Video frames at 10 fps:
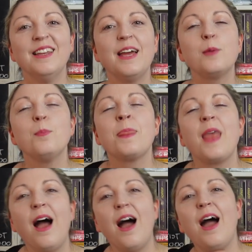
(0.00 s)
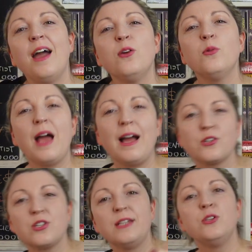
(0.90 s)
Like, I don't
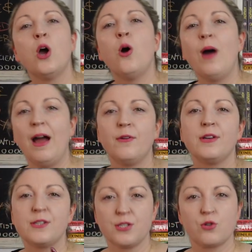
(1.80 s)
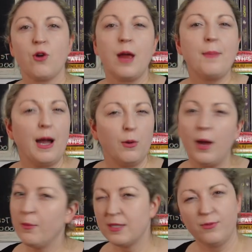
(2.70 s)
actually know how to describe how
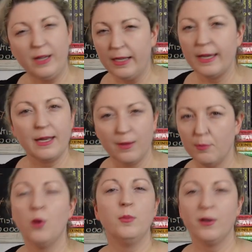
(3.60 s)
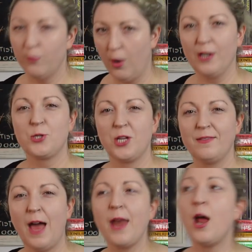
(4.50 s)
I was feeling in the moment of
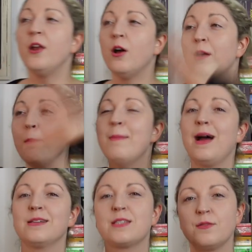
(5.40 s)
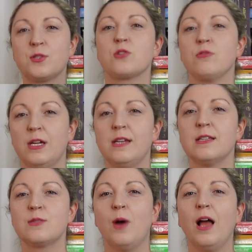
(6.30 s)
watching that, and on a massive screen
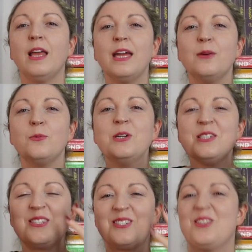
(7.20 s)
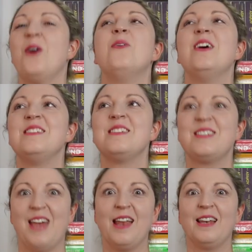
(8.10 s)
as well. It was so
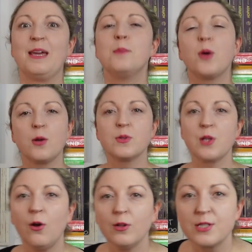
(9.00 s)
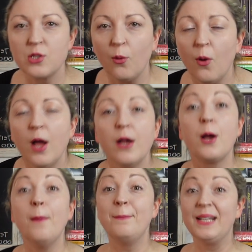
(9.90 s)
unsettling, but it was also
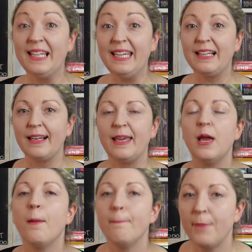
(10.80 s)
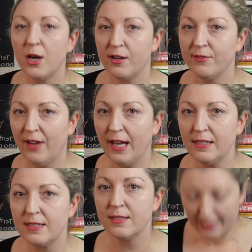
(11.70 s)
completely
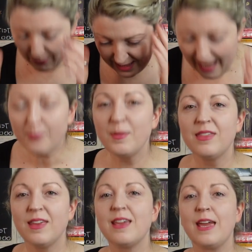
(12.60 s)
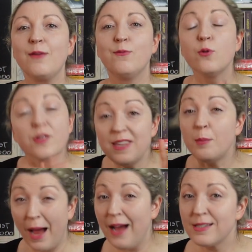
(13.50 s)
perfect. Now, it's had me thinking for the
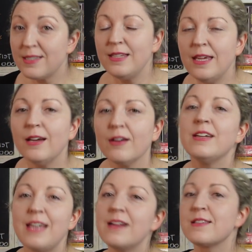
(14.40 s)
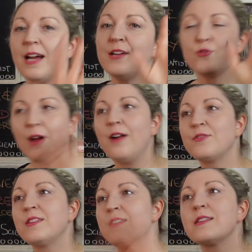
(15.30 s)
past year, yes, I
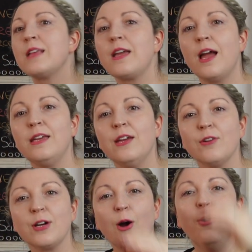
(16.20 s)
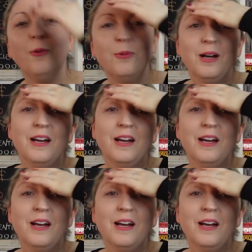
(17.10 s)
drafted this like a year ago.